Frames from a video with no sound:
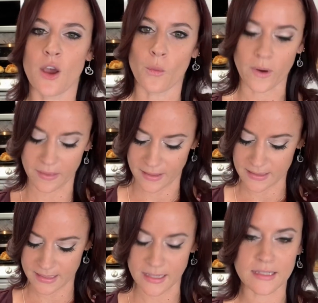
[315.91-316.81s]
where this
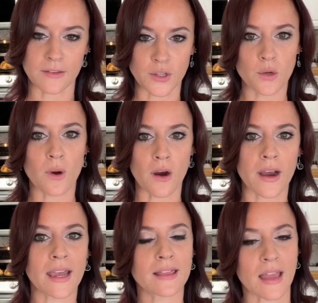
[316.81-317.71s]
is, if you are
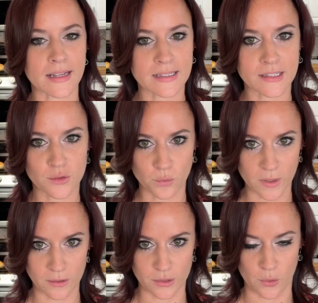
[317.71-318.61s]
a licensed
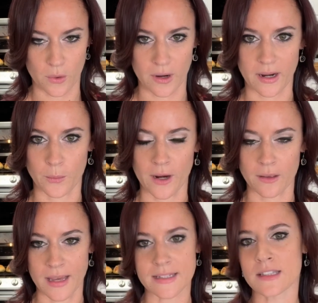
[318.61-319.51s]
realtor, and we are
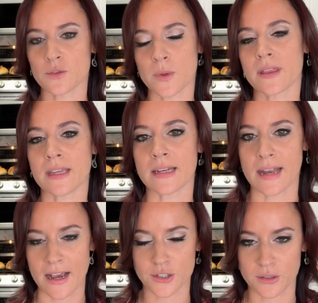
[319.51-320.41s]
licensed with the
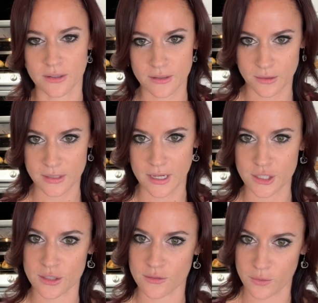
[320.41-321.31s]
National
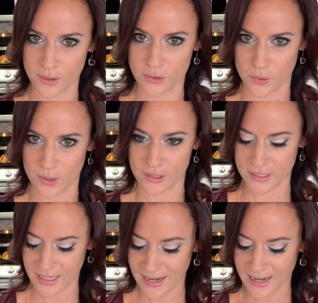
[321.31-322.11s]
Association of Realtors,